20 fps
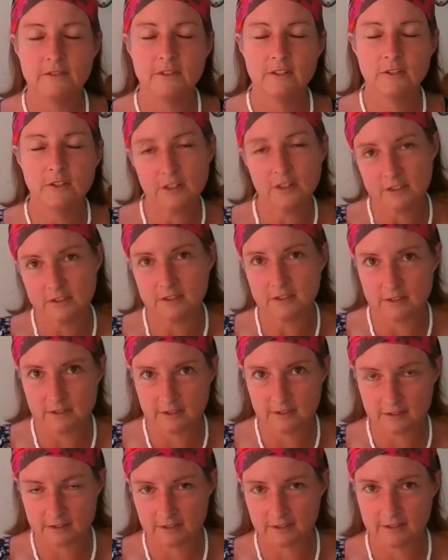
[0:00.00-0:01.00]
cross-stitch
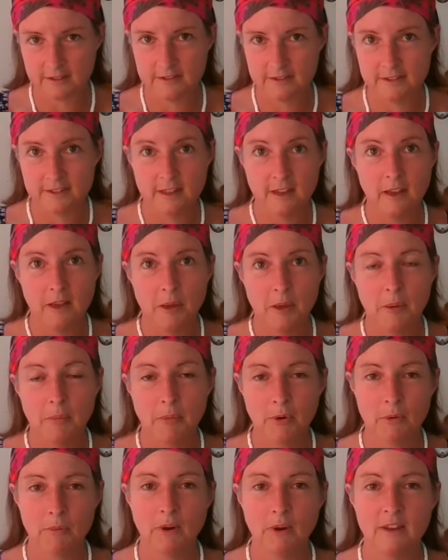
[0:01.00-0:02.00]
designs
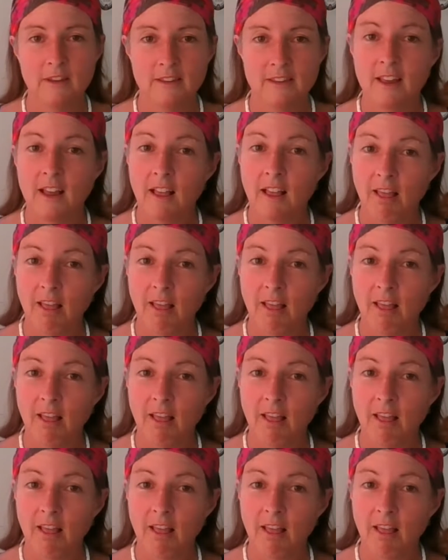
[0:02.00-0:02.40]
per month,